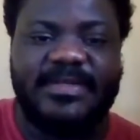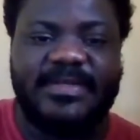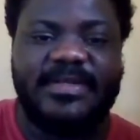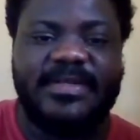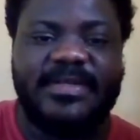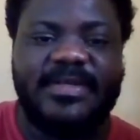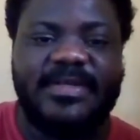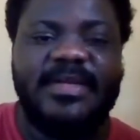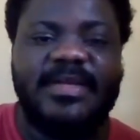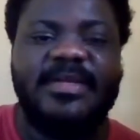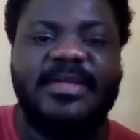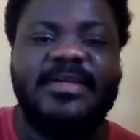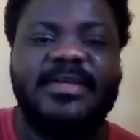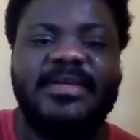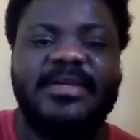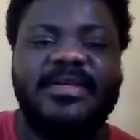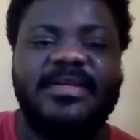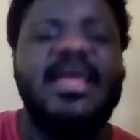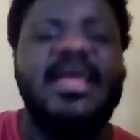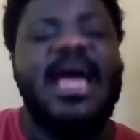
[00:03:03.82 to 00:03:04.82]

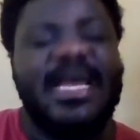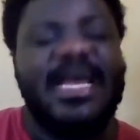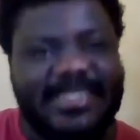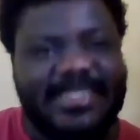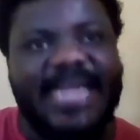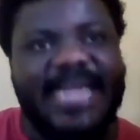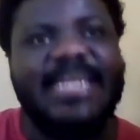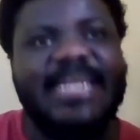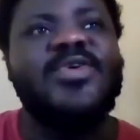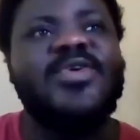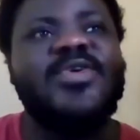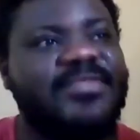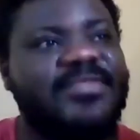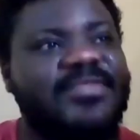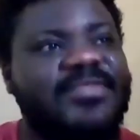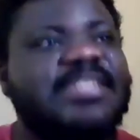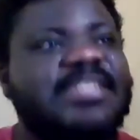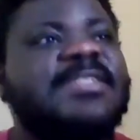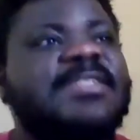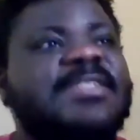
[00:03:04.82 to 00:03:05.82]
Exactly. You have to
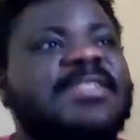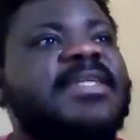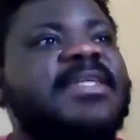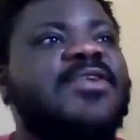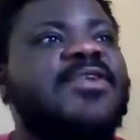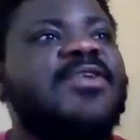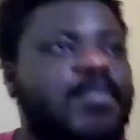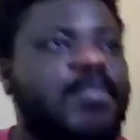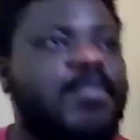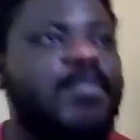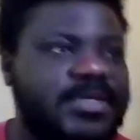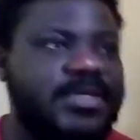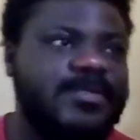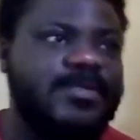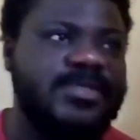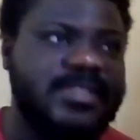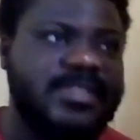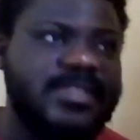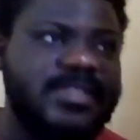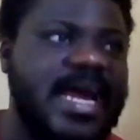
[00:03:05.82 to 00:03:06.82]
anticipate all possible
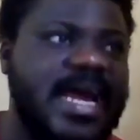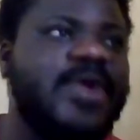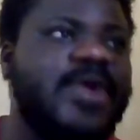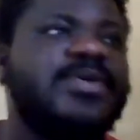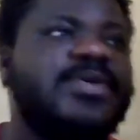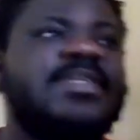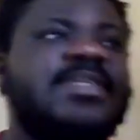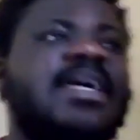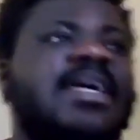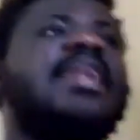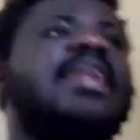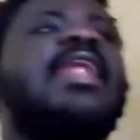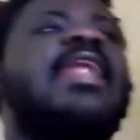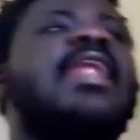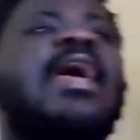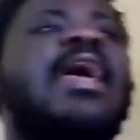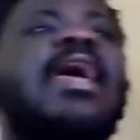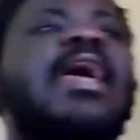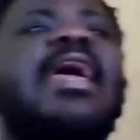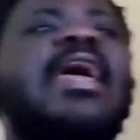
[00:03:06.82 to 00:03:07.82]
scenarios. And
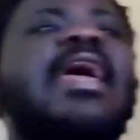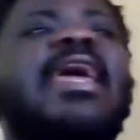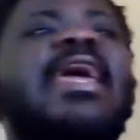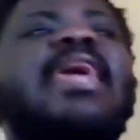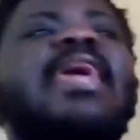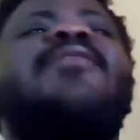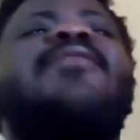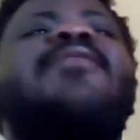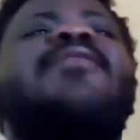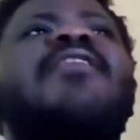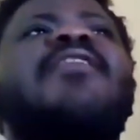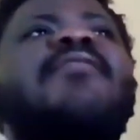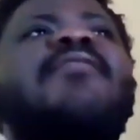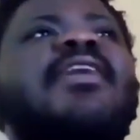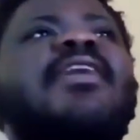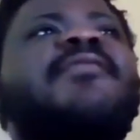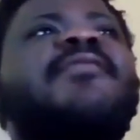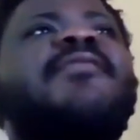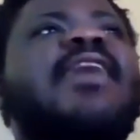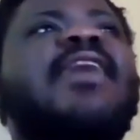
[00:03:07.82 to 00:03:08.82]
if you
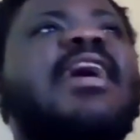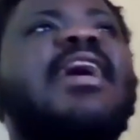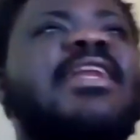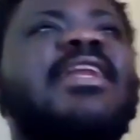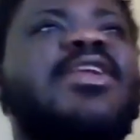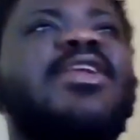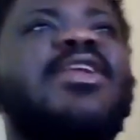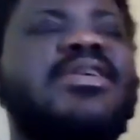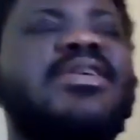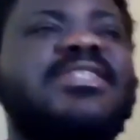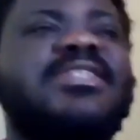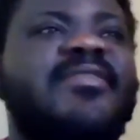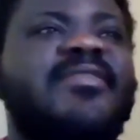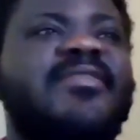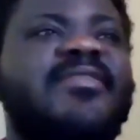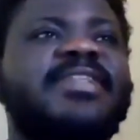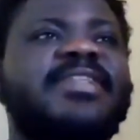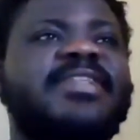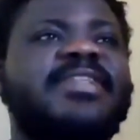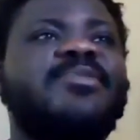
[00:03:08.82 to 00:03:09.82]
ever find yourself
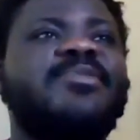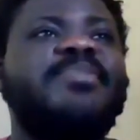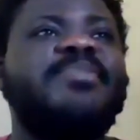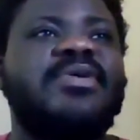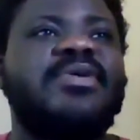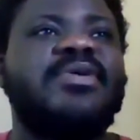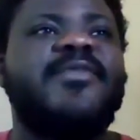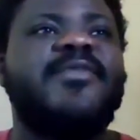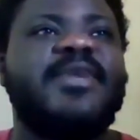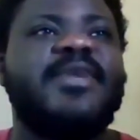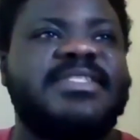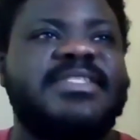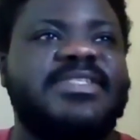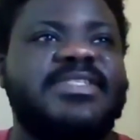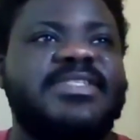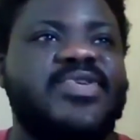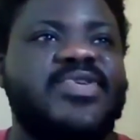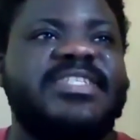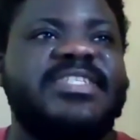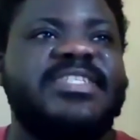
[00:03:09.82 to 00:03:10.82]
trying to build for a
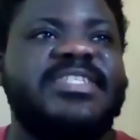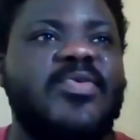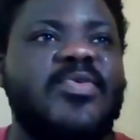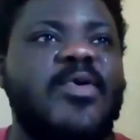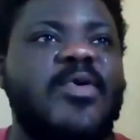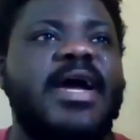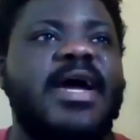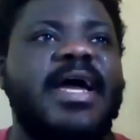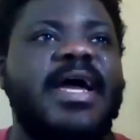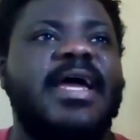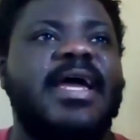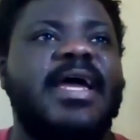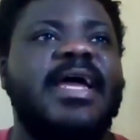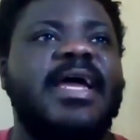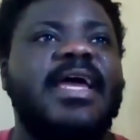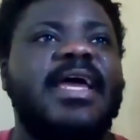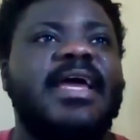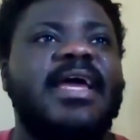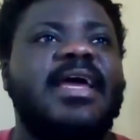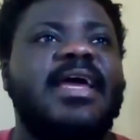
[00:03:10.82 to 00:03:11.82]
situation
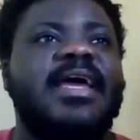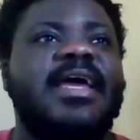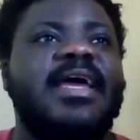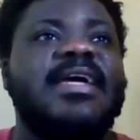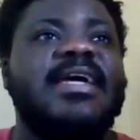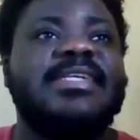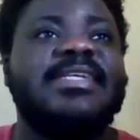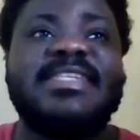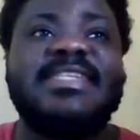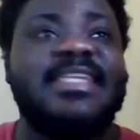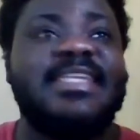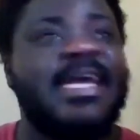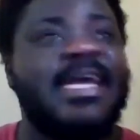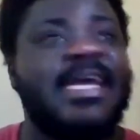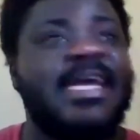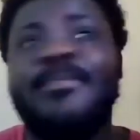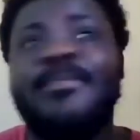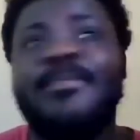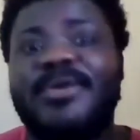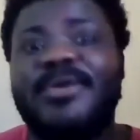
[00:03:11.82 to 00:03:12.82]
where it's
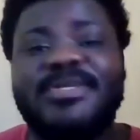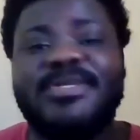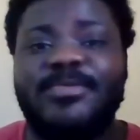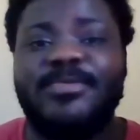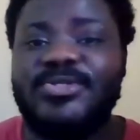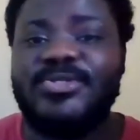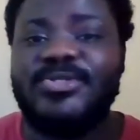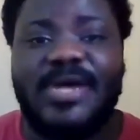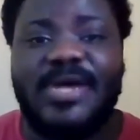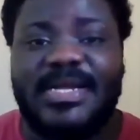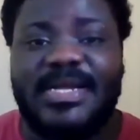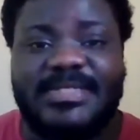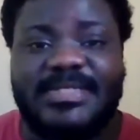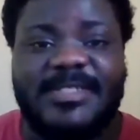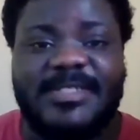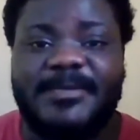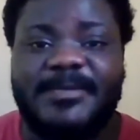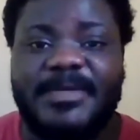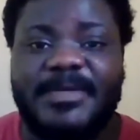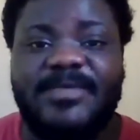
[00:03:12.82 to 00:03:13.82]
near impossible to
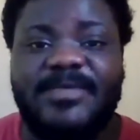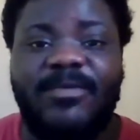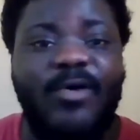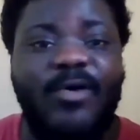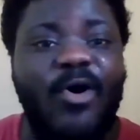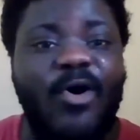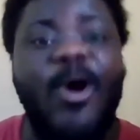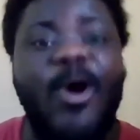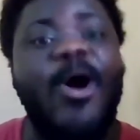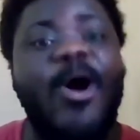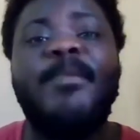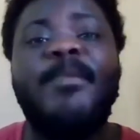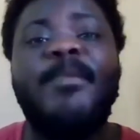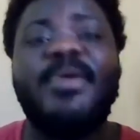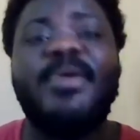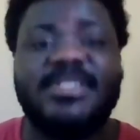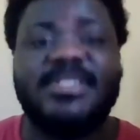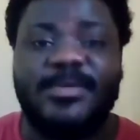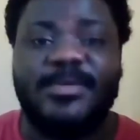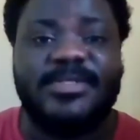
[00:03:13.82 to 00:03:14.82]
anticipate for all
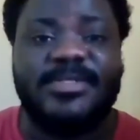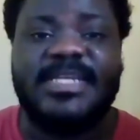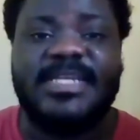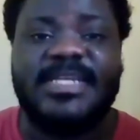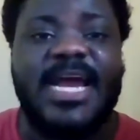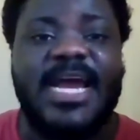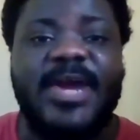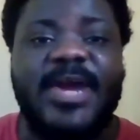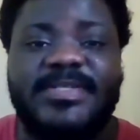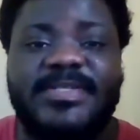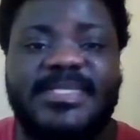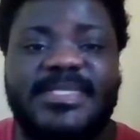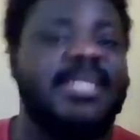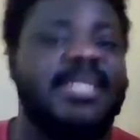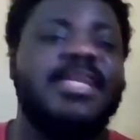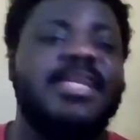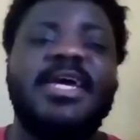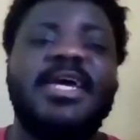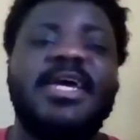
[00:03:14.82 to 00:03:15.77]
possible scenarios, then